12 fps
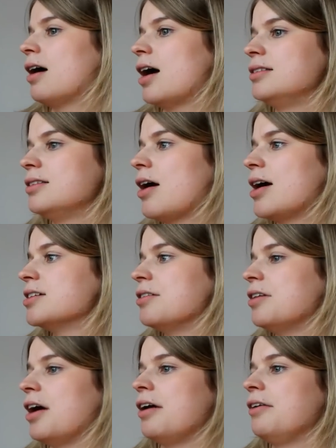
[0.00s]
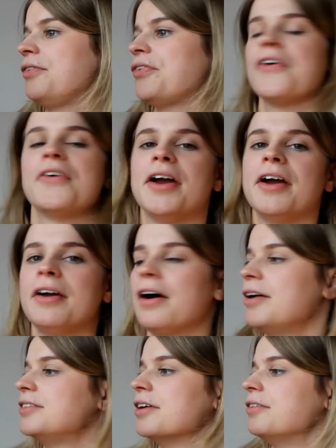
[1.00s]
I don't know, sorry.
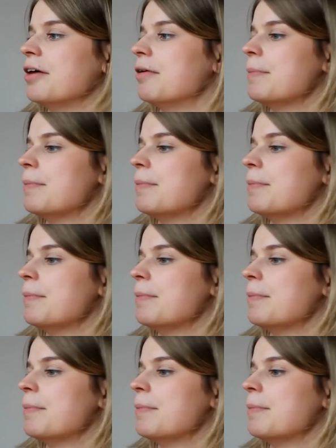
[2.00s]
I don't know